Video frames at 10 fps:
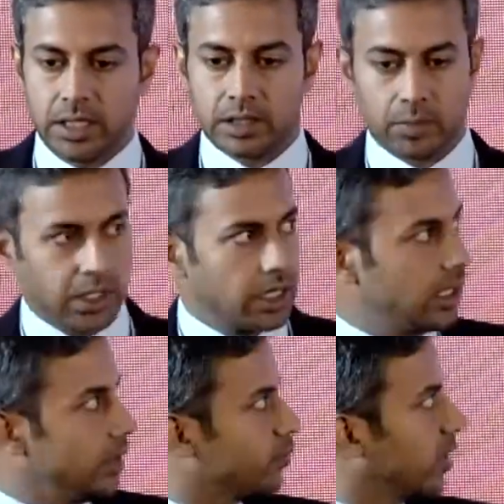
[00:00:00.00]

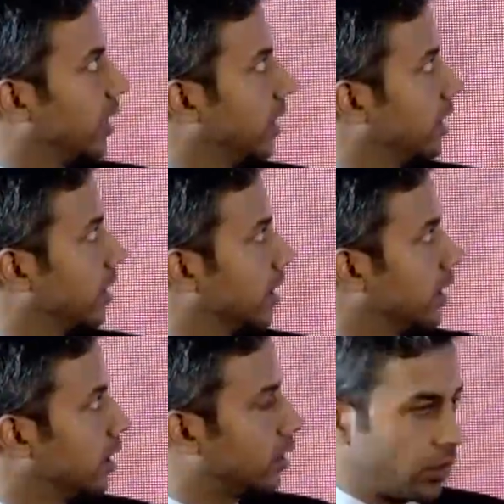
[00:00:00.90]
Similarly, I think
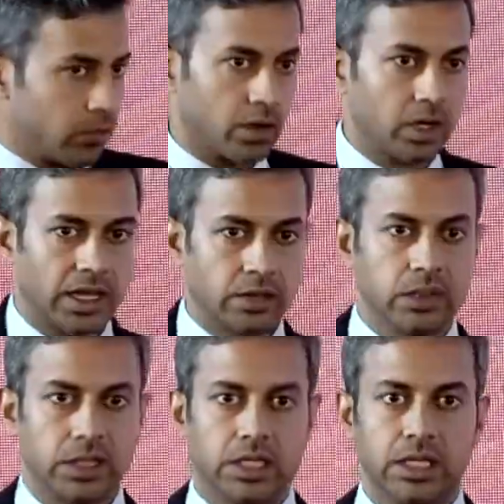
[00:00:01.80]
overall, as we
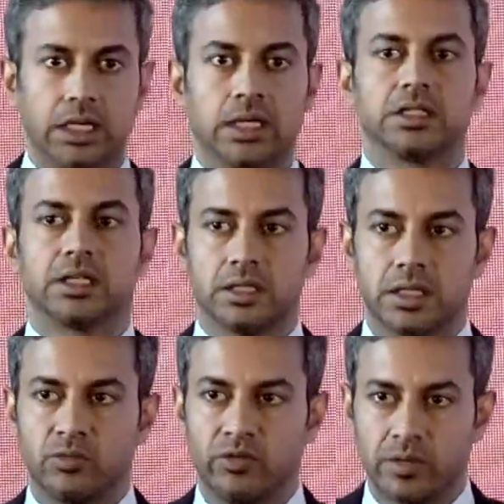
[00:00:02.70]
see in general, the
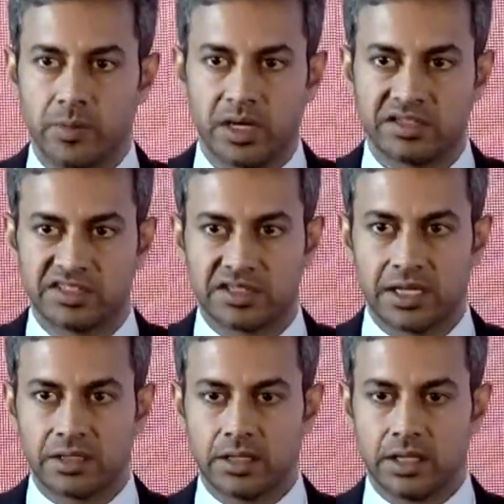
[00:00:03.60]
moving parts
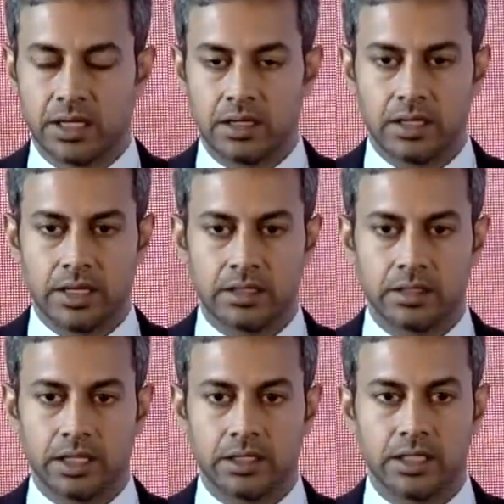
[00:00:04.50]
and
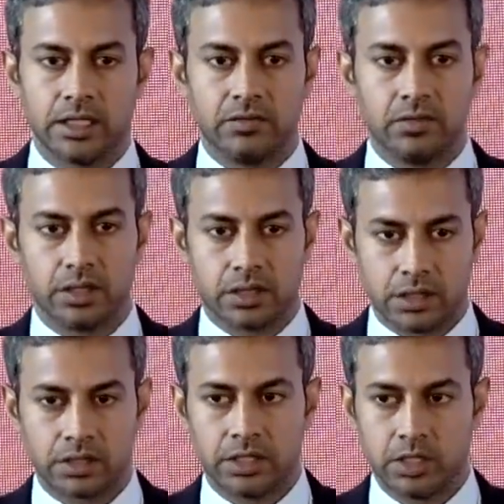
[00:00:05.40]
in the EVs
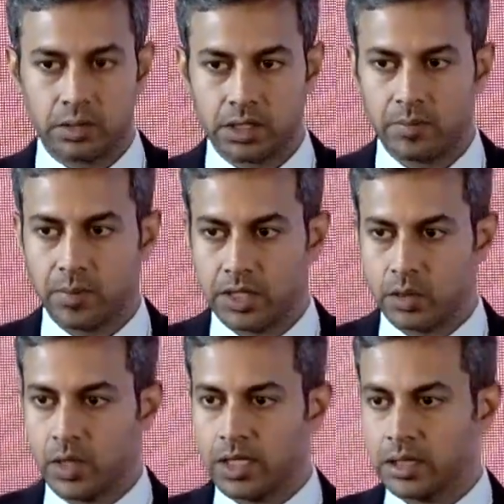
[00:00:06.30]
reduce compared
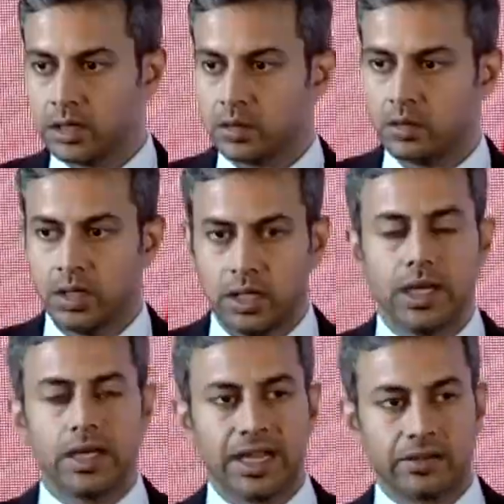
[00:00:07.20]
to ICE. So
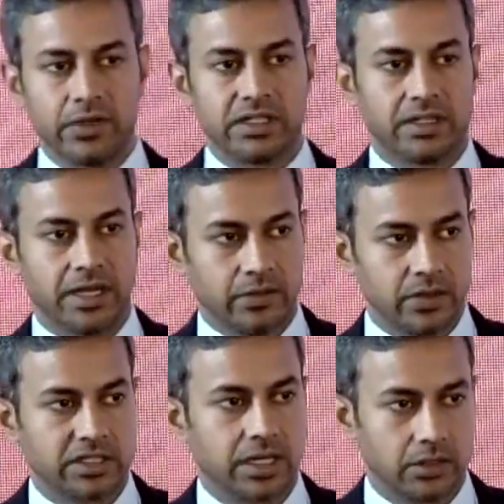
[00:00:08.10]
that will
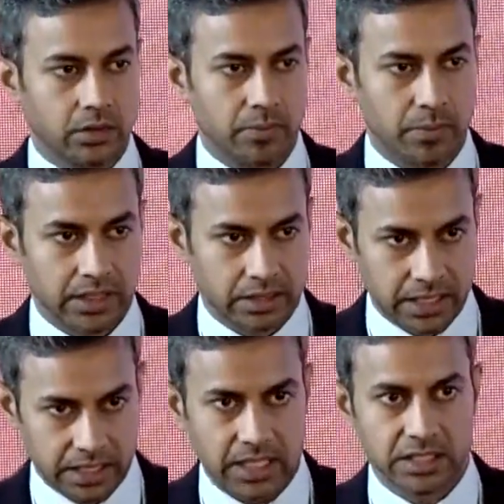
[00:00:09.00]
start to impact the
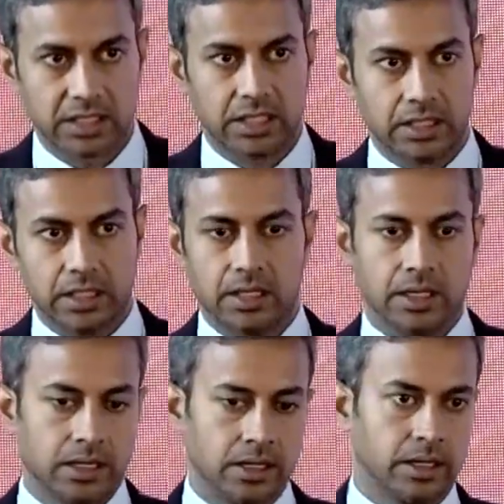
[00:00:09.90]
die casting
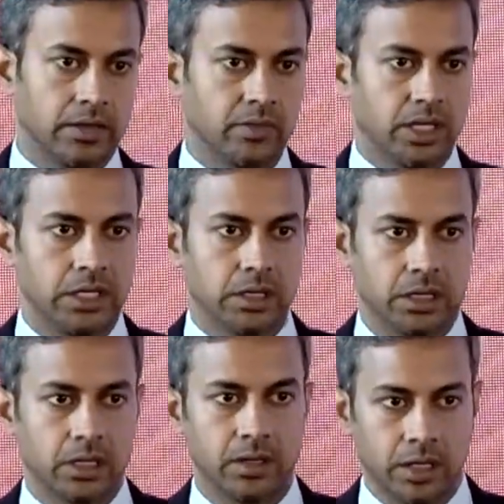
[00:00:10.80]

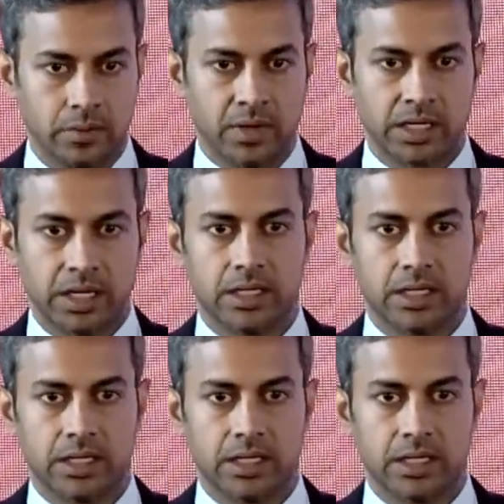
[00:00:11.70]
dies market